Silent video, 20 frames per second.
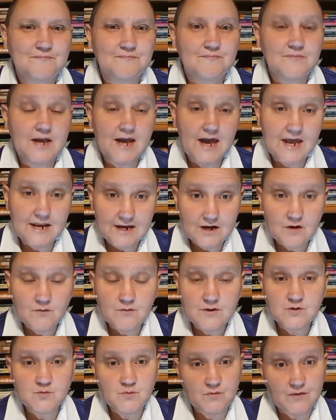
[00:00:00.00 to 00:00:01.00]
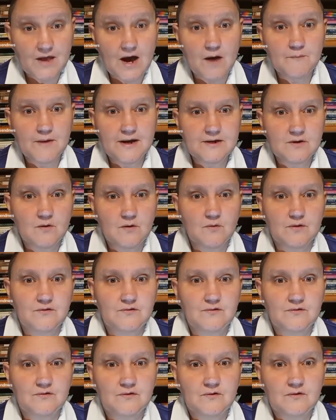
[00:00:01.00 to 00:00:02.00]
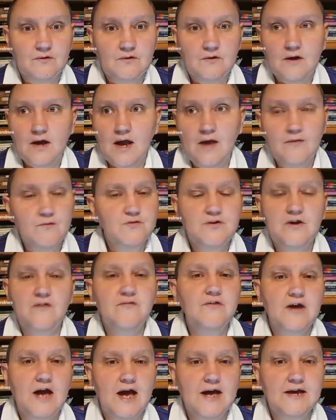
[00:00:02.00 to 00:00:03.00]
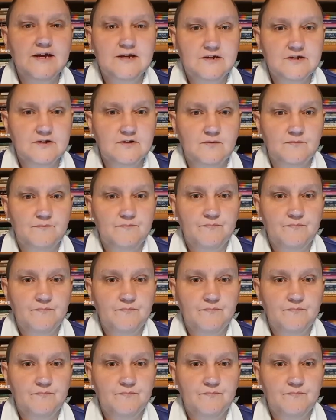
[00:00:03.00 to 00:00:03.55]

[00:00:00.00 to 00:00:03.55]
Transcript: They had hearings without my notice, and there's nothing I could do.